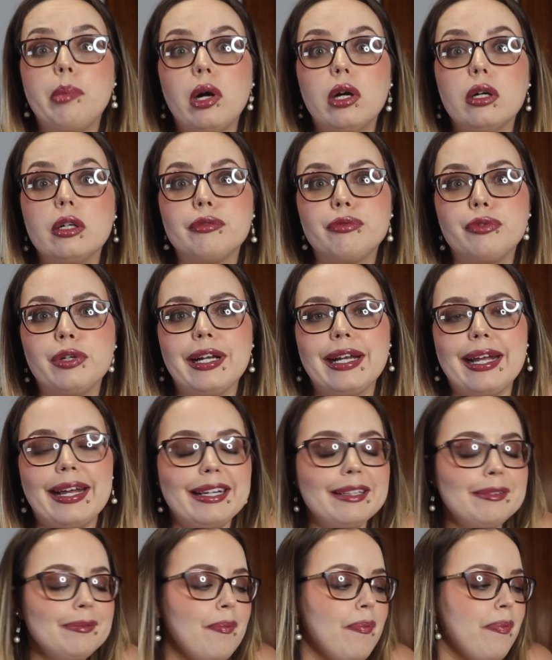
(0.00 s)
part of
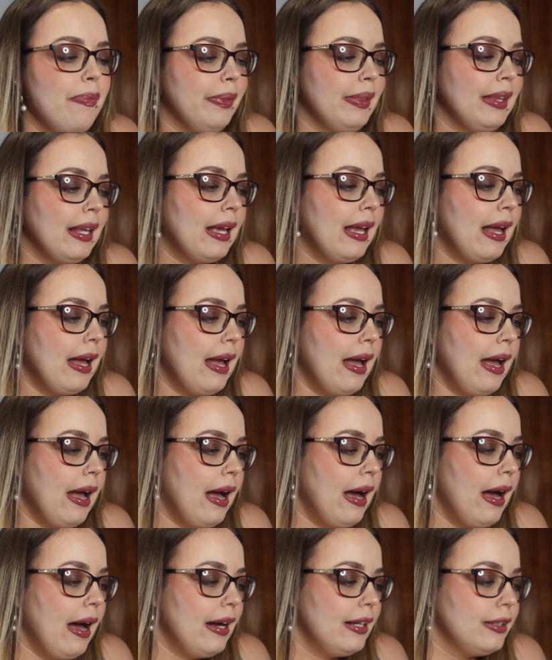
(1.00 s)
reading.
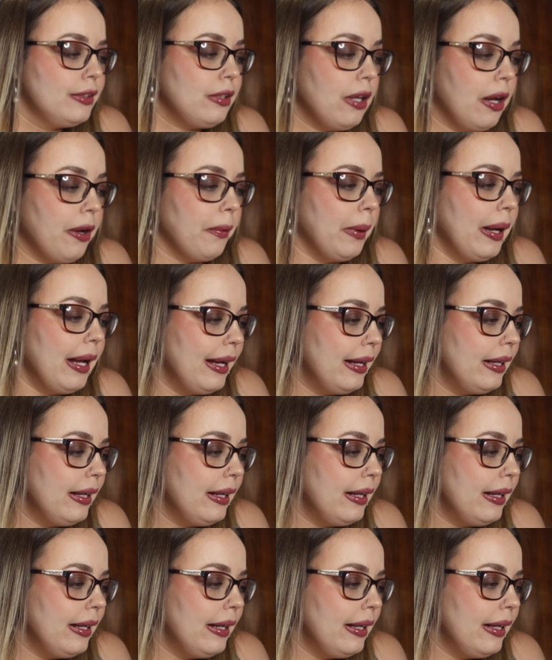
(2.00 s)
So